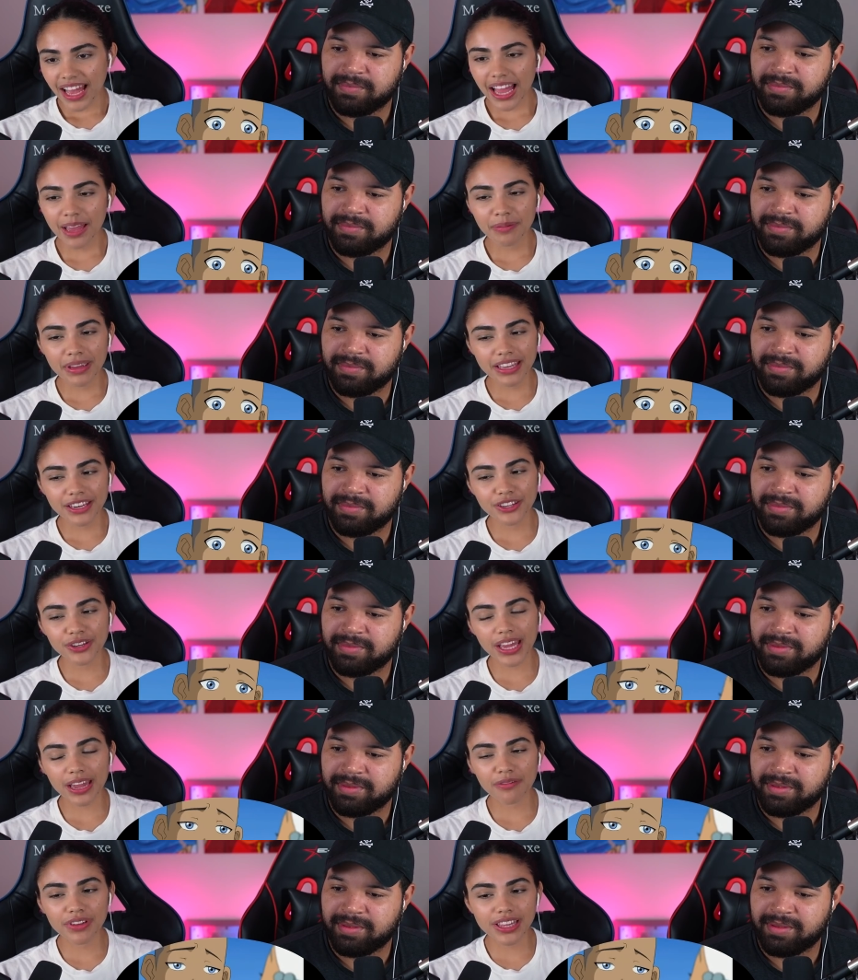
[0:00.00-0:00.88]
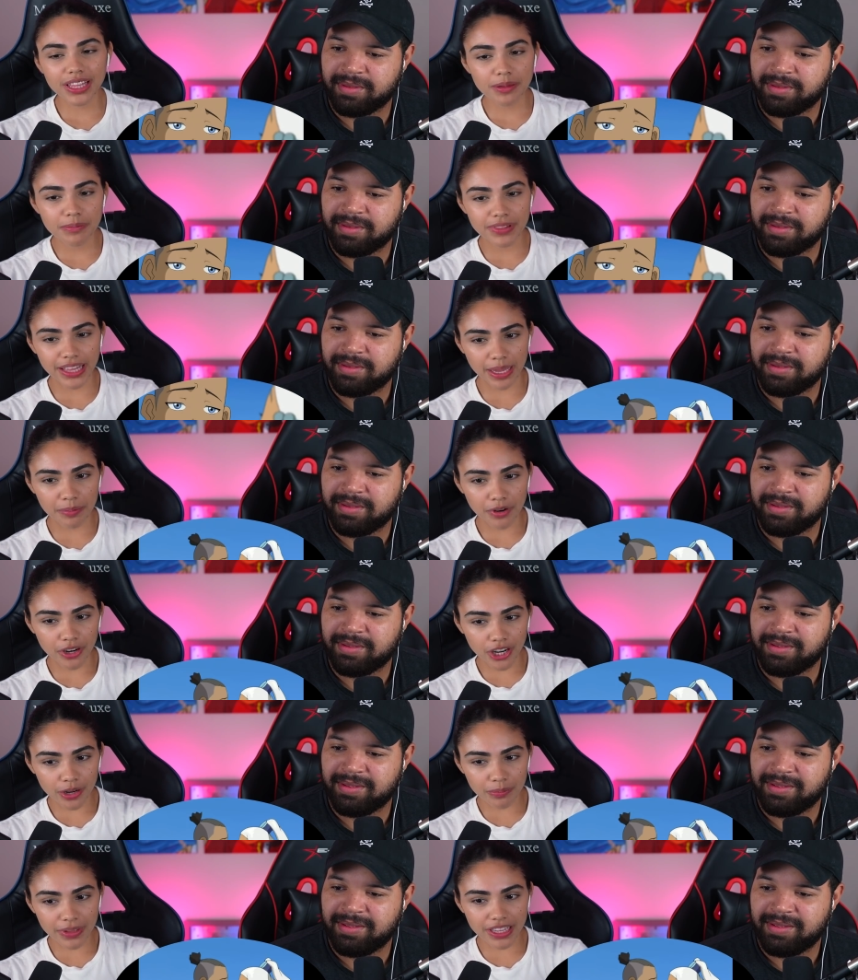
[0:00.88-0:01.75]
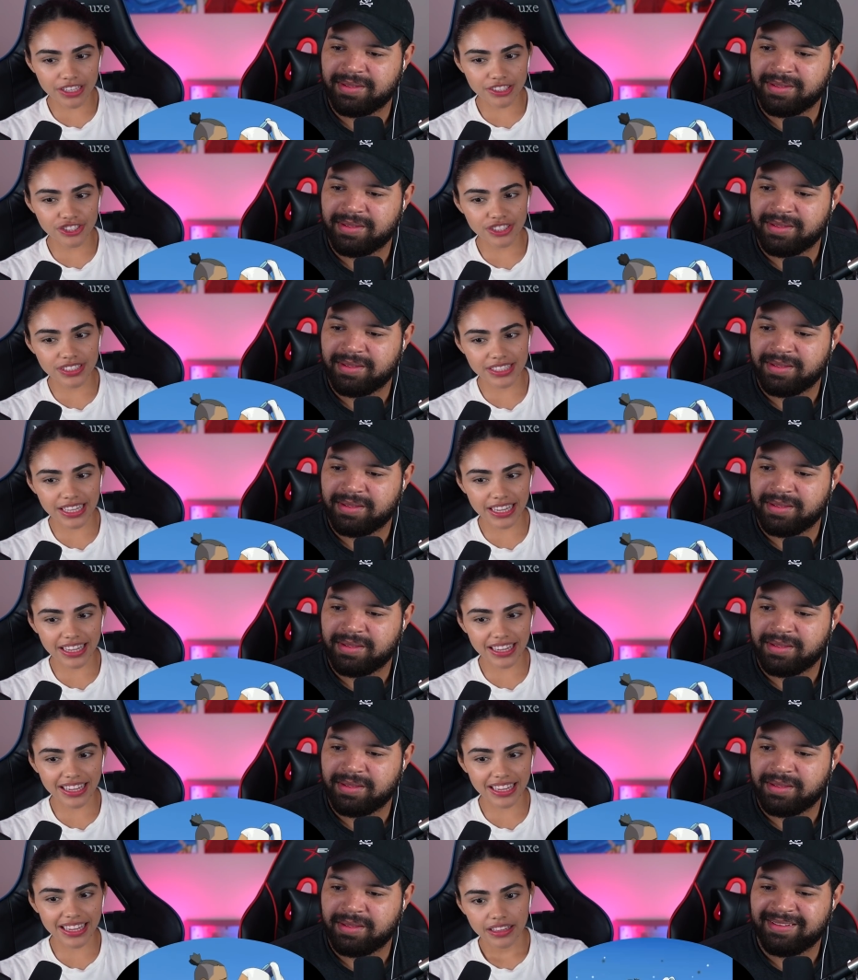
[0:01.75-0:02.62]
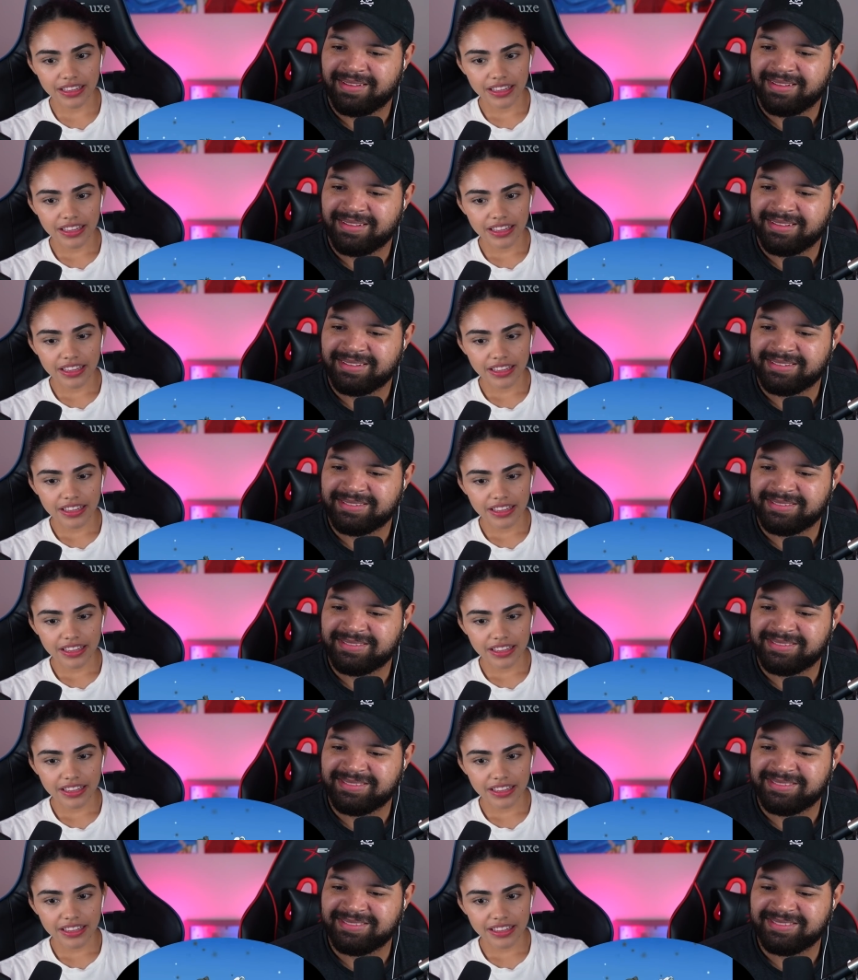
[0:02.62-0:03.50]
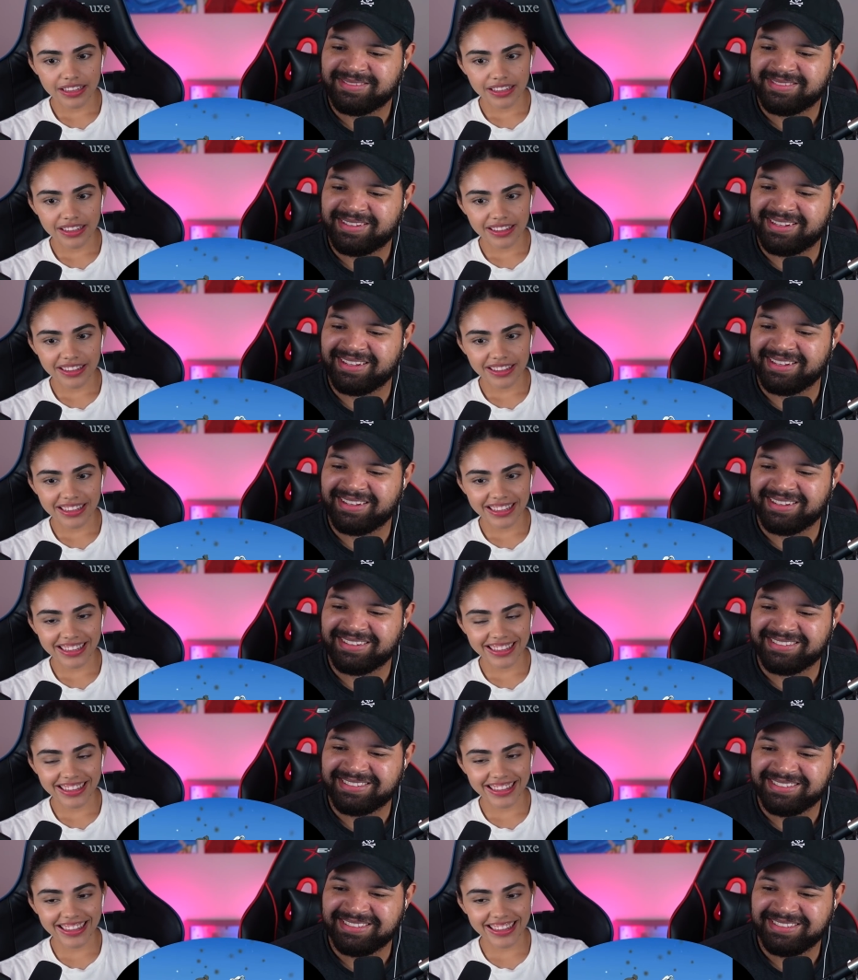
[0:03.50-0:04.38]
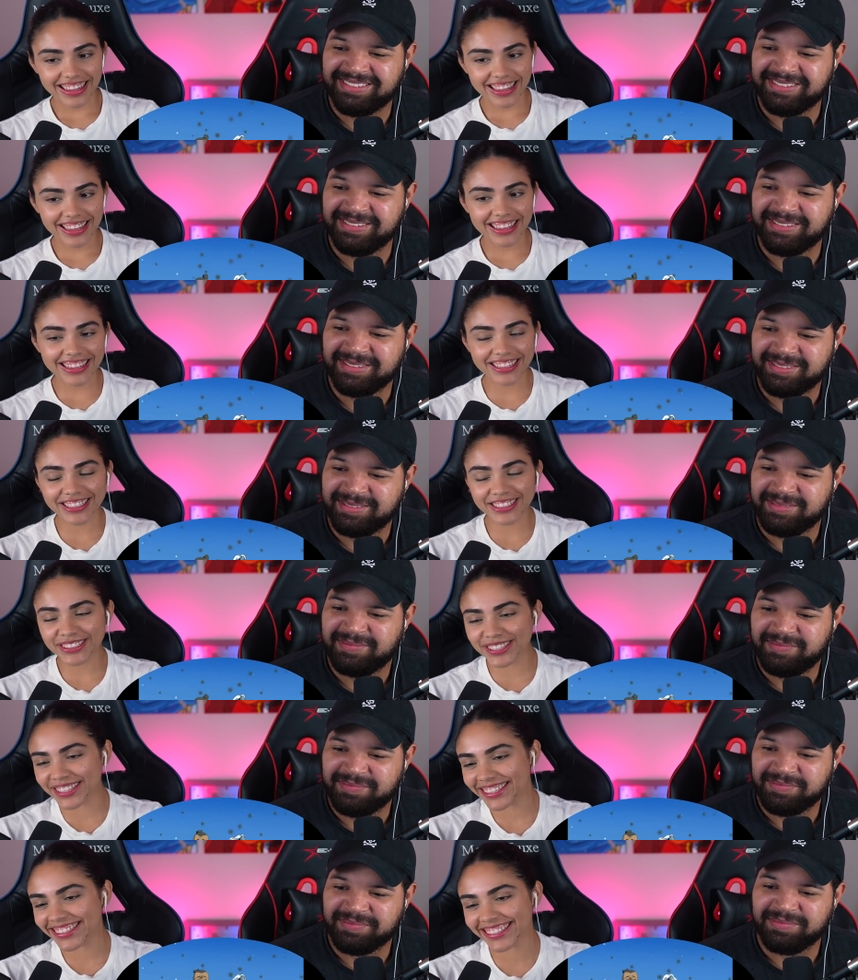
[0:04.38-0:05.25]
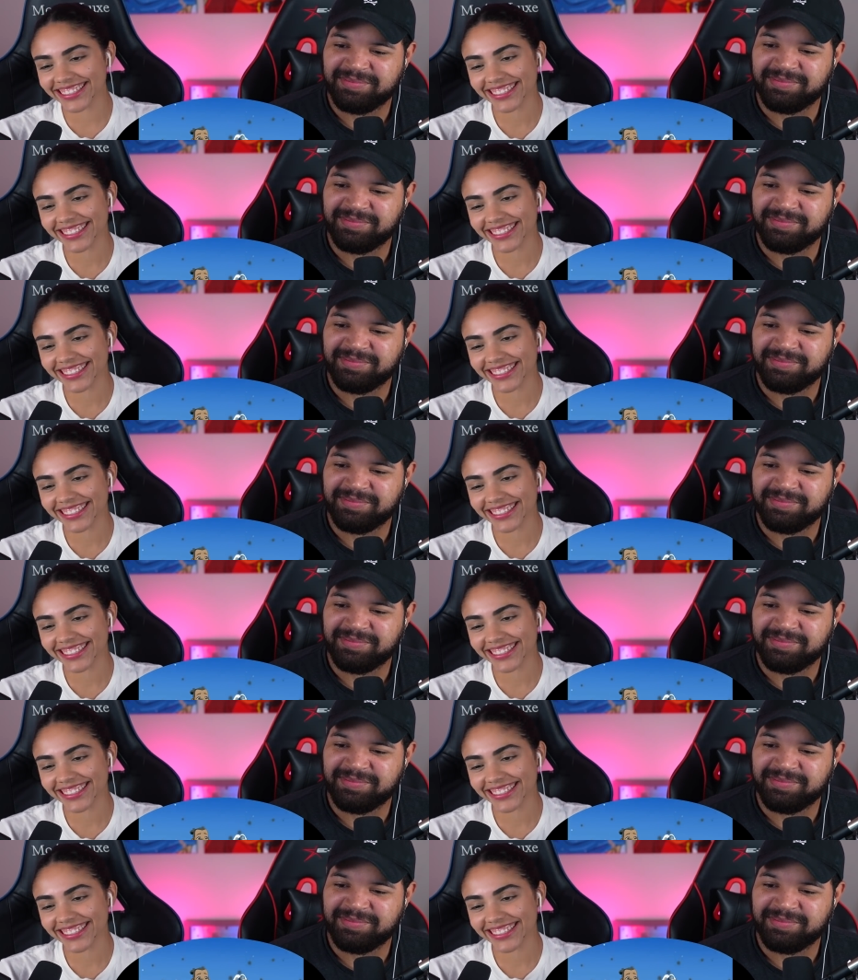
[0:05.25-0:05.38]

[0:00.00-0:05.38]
Speaker 1: I mean, you can't really blame her because she's. Good times, good times. because.